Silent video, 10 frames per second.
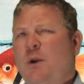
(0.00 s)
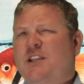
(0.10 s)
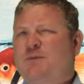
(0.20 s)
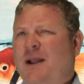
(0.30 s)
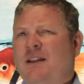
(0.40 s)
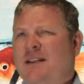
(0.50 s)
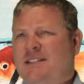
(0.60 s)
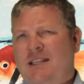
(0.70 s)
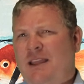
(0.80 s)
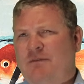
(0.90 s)
We expected
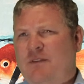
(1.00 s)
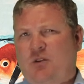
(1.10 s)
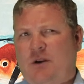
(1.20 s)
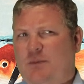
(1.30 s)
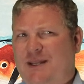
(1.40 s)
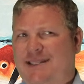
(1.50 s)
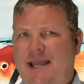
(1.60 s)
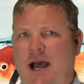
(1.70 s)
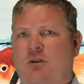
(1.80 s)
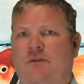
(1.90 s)
listing inventory to be
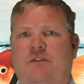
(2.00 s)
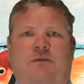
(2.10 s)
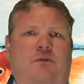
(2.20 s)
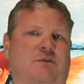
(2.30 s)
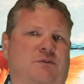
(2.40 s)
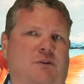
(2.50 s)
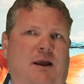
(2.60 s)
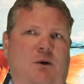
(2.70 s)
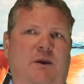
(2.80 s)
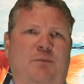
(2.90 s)
down over the 4th of
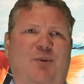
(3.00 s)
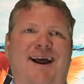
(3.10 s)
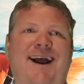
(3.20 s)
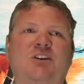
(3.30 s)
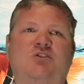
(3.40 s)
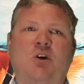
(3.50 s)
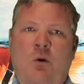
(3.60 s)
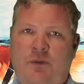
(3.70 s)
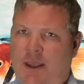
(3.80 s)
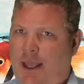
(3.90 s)
July week, but I
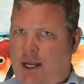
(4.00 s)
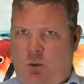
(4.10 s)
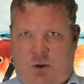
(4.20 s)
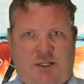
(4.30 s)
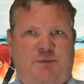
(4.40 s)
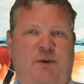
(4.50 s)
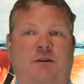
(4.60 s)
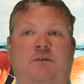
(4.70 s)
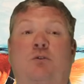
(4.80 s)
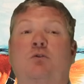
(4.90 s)
don't think anyone
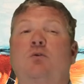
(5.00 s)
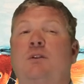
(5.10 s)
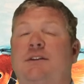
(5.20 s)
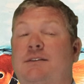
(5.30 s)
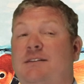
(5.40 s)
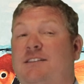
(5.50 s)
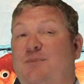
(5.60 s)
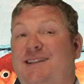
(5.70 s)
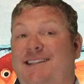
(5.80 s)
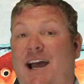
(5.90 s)
expected for new listings to
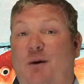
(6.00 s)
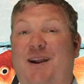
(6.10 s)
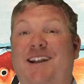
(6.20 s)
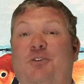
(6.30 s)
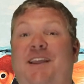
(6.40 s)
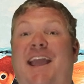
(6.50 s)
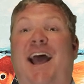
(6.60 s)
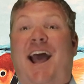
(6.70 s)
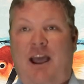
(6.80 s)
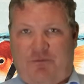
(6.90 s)
be down by nearly
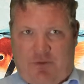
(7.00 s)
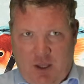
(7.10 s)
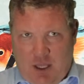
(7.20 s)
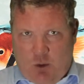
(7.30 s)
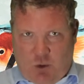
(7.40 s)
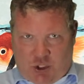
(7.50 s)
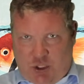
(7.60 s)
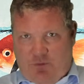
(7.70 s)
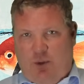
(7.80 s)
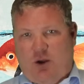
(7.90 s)
half in what
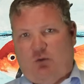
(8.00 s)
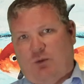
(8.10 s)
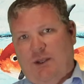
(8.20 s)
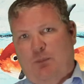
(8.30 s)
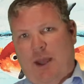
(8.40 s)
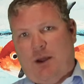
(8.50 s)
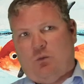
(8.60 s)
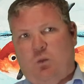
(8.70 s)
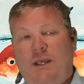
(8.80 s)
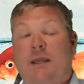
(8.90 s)
should have been a
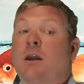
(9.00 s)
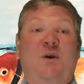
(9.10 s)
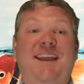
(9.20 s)
rebound week.